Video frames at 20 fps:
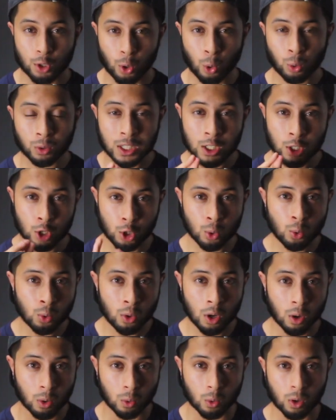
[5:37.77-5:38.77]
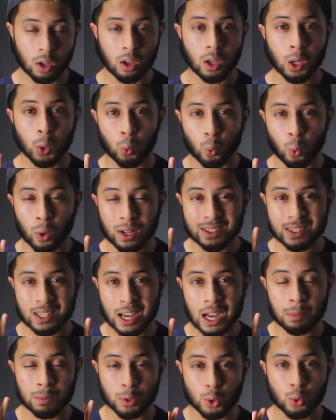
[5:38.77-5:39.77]
Only you know what
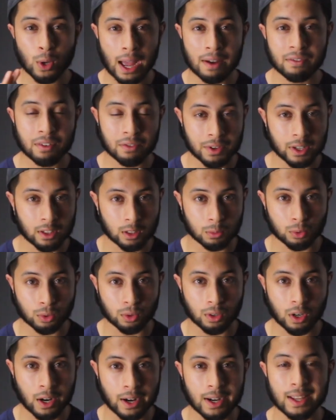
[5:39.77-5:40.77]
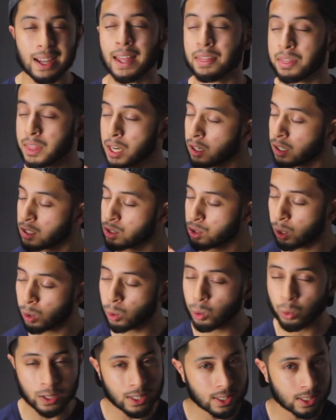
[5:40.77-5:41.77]
time you have available, all right? And there is
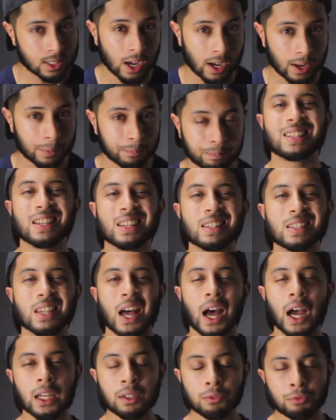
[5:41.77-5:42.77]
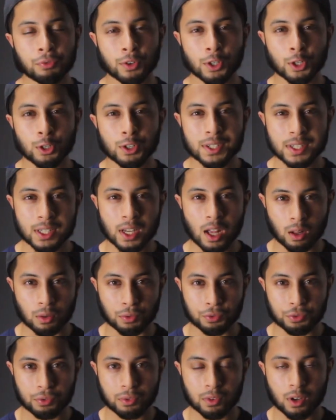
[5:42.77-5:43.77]
always time. Design for
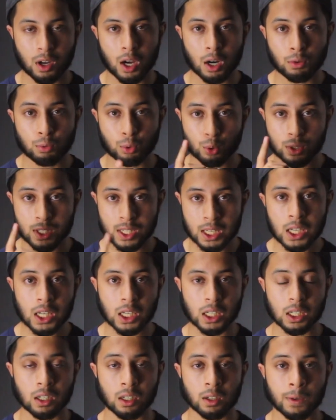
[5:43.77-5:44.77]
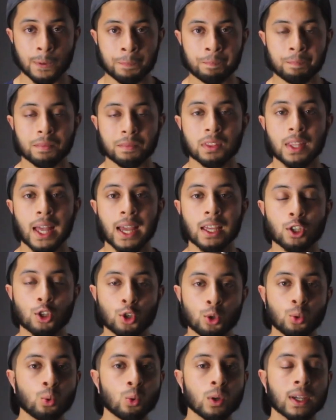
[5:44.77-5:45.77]
yourself a routine
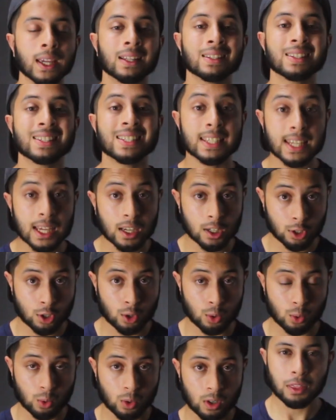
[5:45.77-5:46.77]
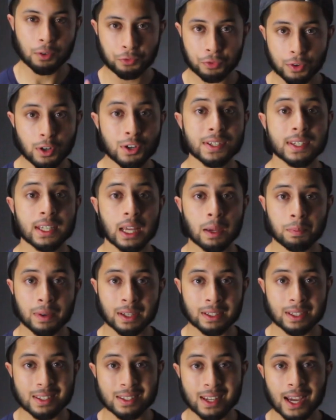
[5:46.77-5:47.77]
that you can stick to. The first
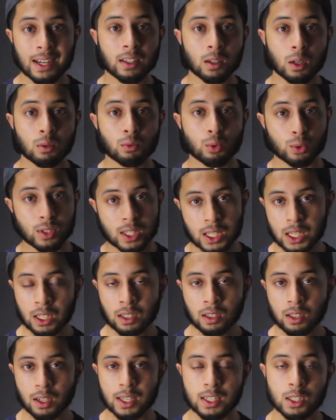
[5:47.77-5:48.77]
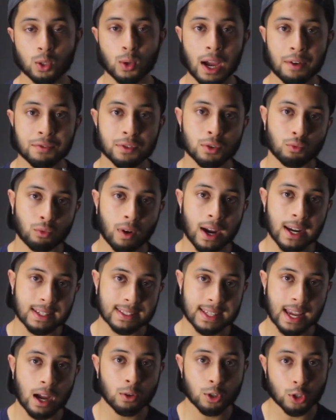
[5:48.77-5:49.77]
step in designing a routine is you have to
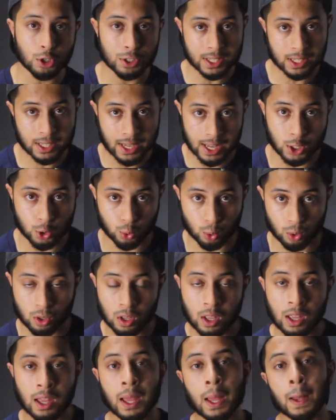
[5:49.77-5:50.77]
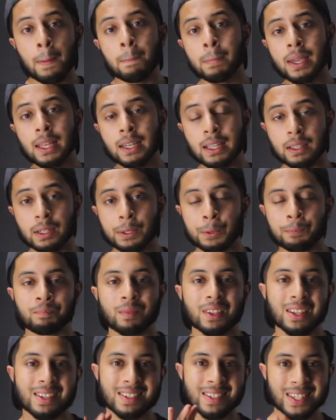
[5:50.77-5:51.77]
write down your schedule, meaning
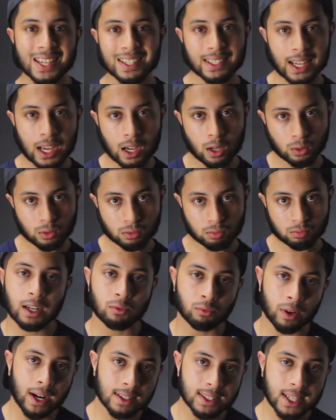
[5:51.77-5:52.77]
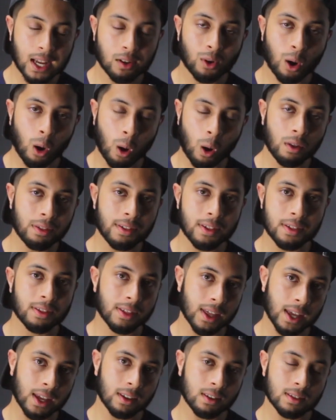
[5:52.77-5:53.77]
sit down and write down all the
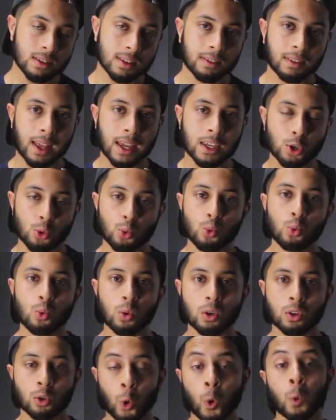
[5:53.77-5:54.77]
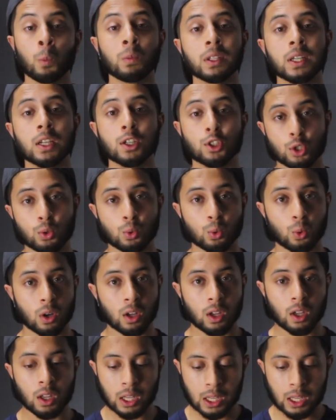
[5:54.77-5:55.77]
things that you normally
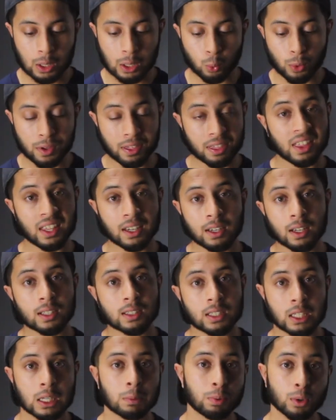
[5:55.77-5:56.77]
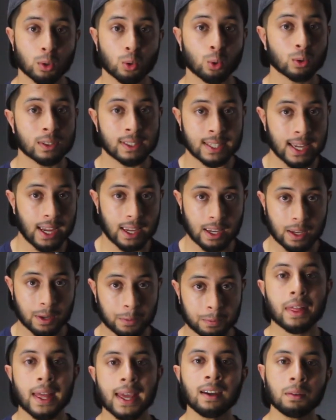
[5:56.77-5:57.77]
do within a typical day.
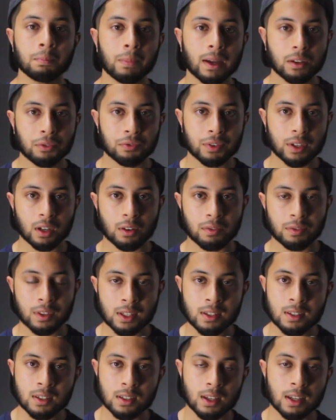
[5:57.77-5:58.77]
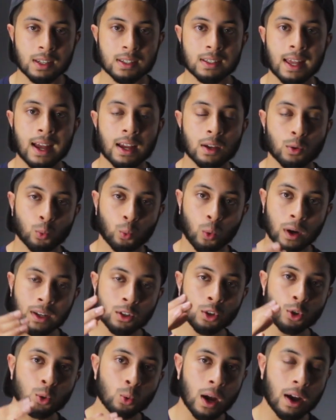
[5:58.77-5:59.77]
The hidden benefit of this is that
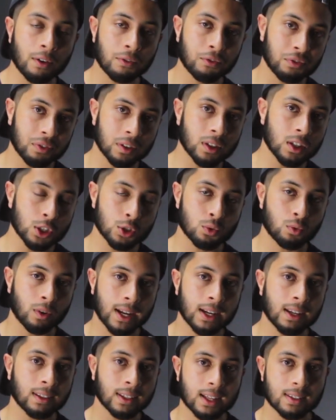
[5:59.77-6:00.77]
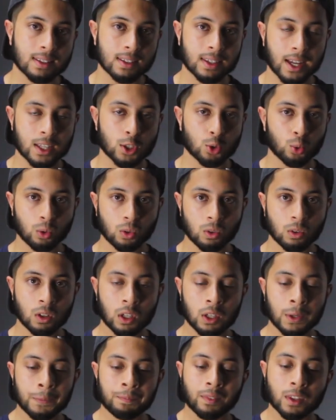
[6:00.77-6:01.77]
when you have finished writing that schedule,
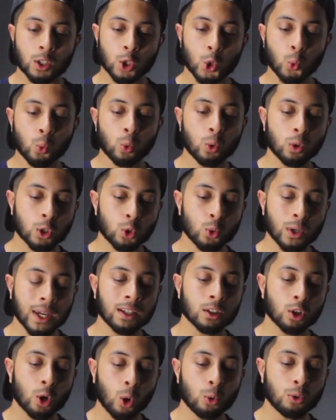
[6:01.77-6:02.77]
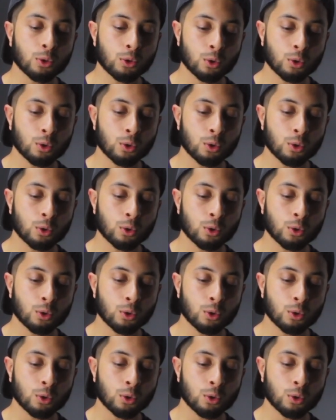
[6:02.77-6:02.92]
you can go